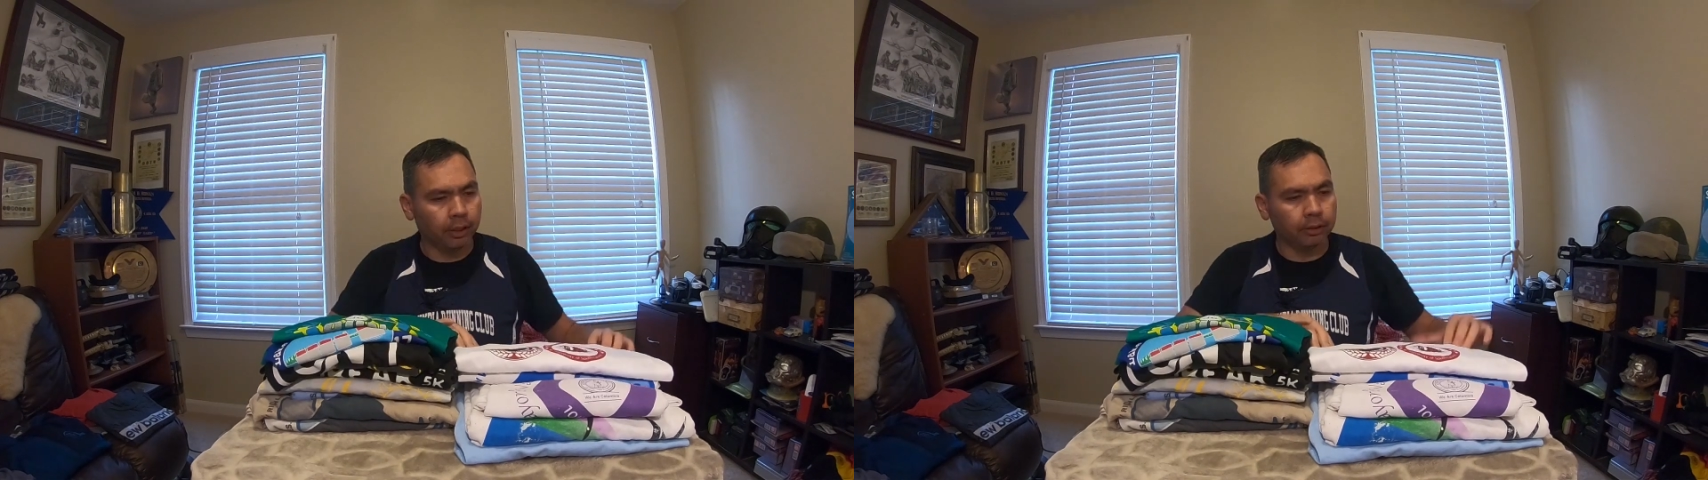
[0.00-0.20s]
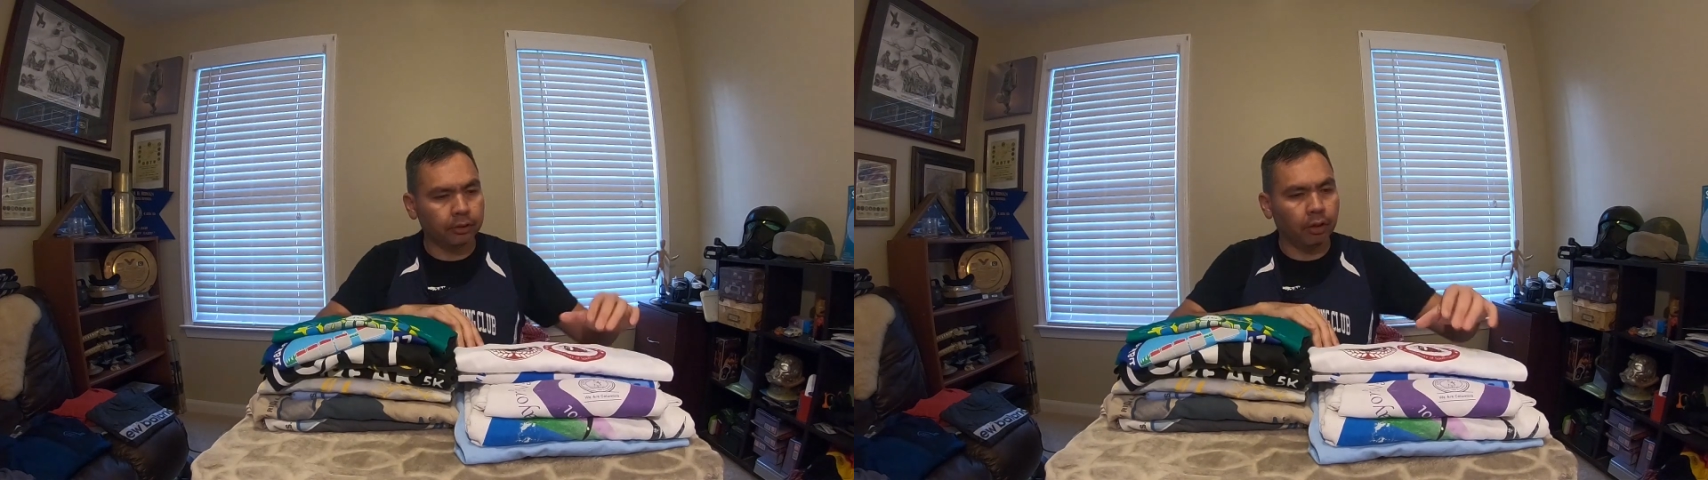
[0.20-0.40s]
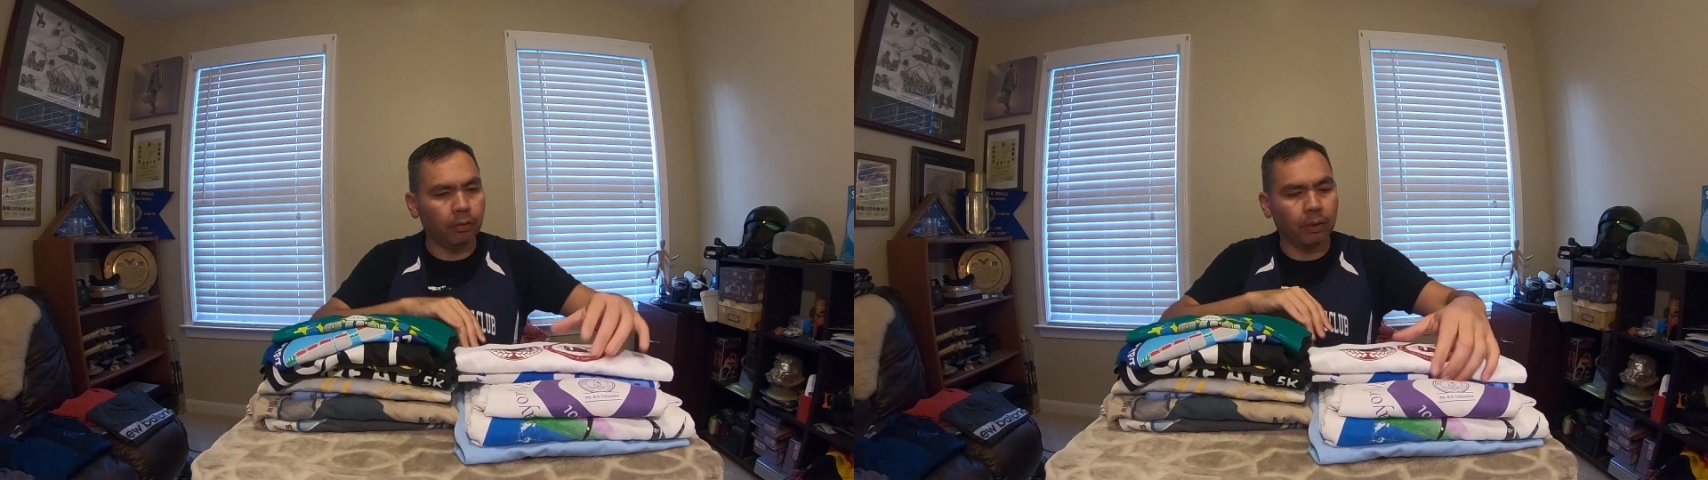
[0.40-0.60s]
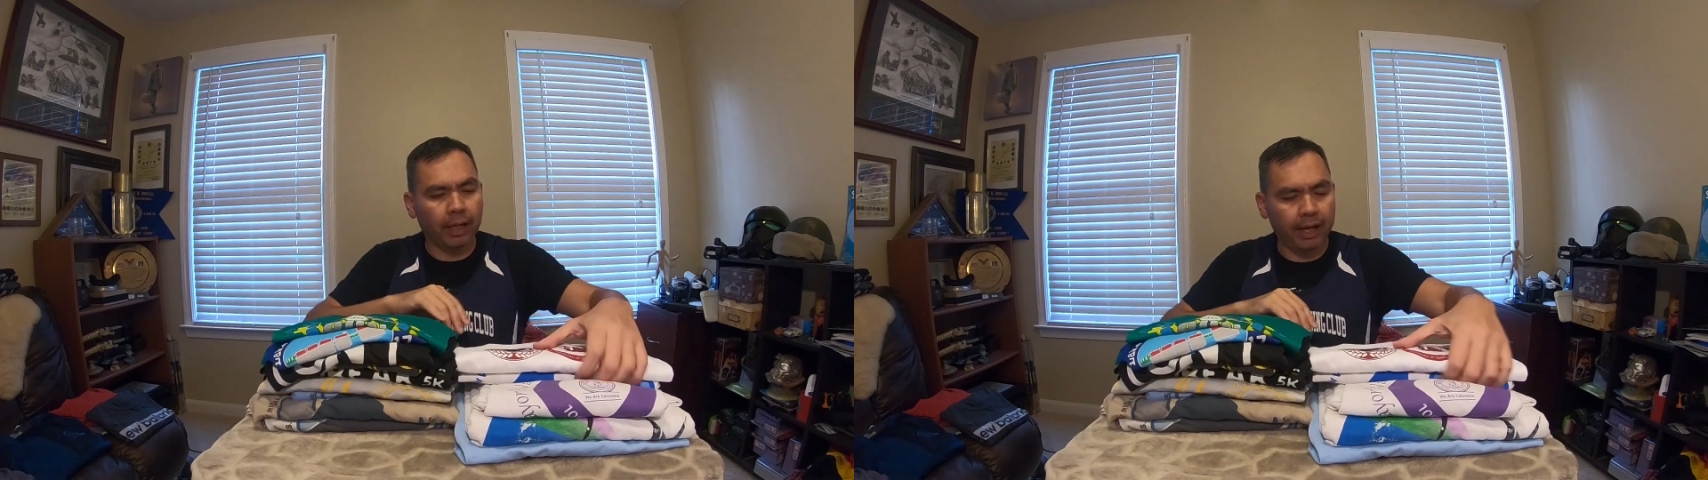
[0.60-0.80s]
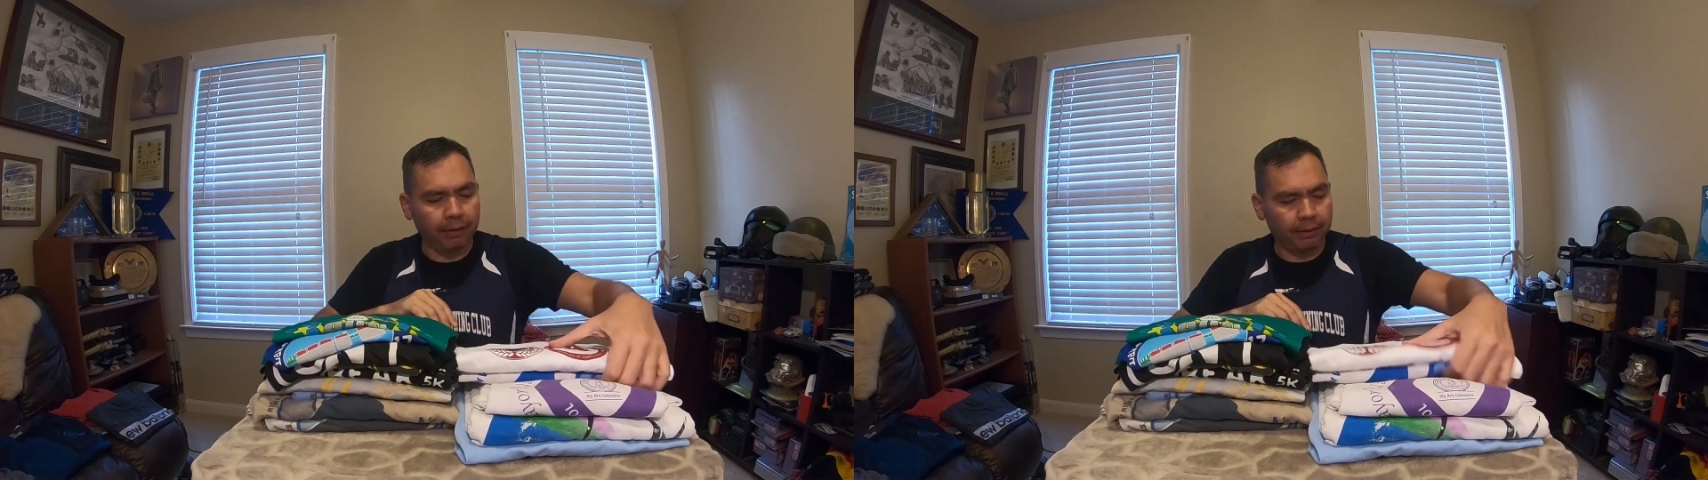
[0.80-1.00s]
So what I
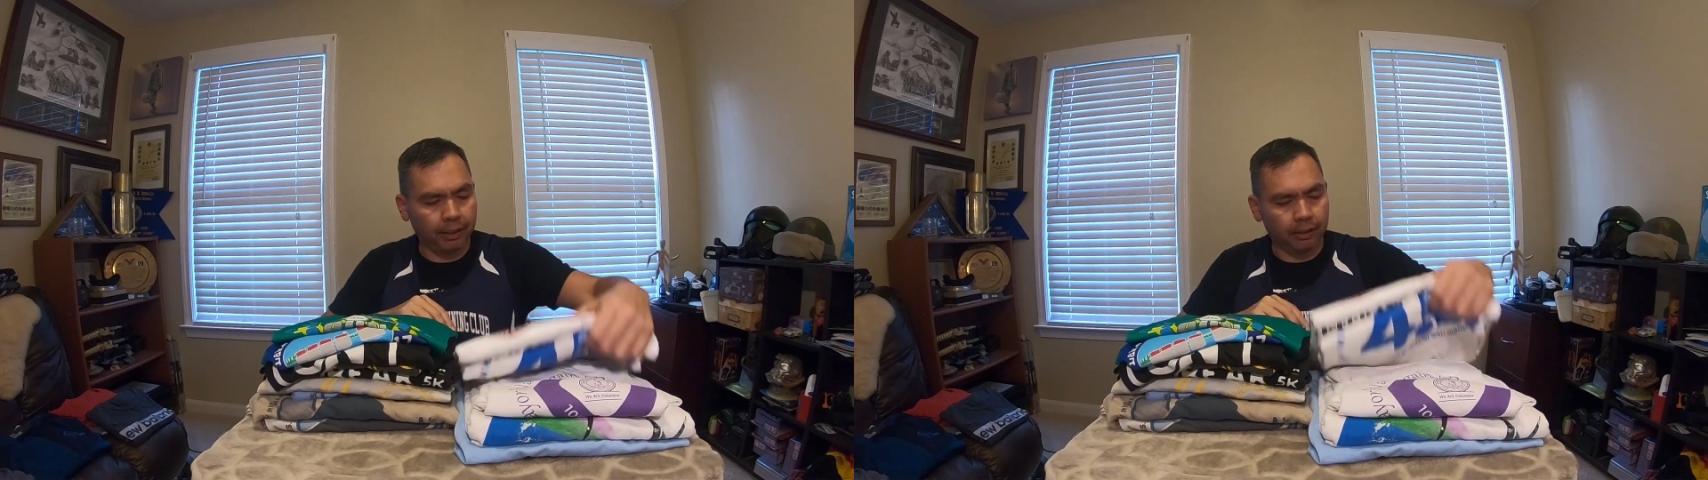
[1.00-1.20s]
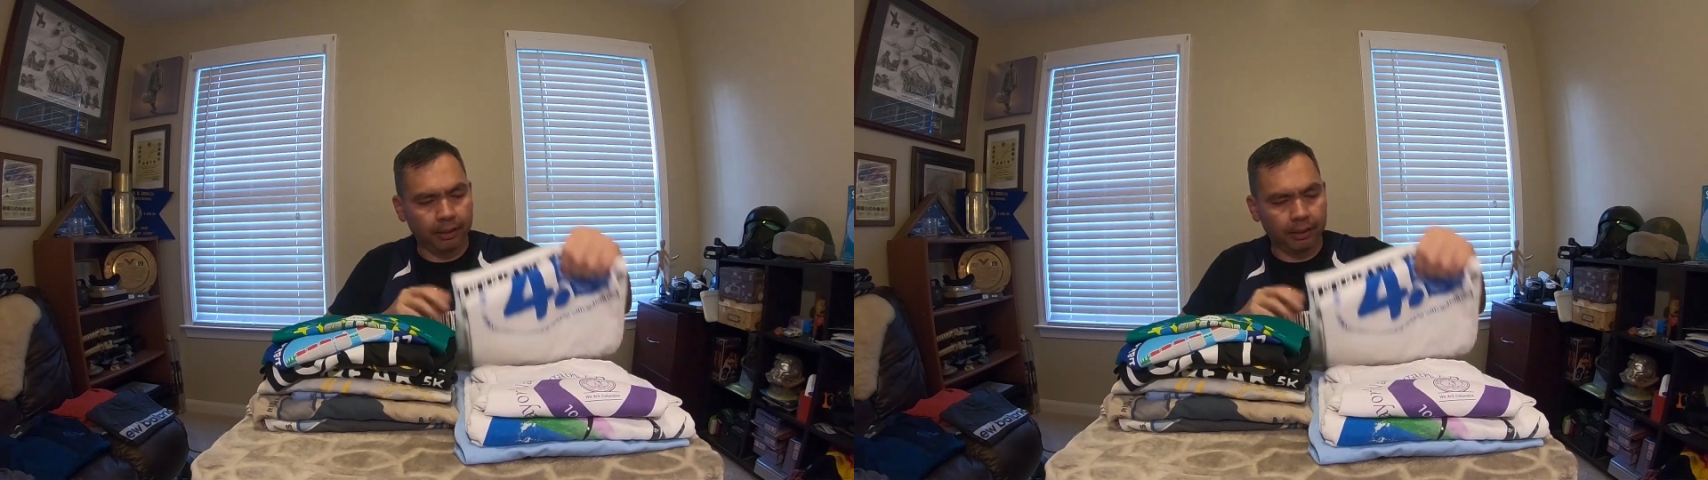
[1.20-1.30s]
have here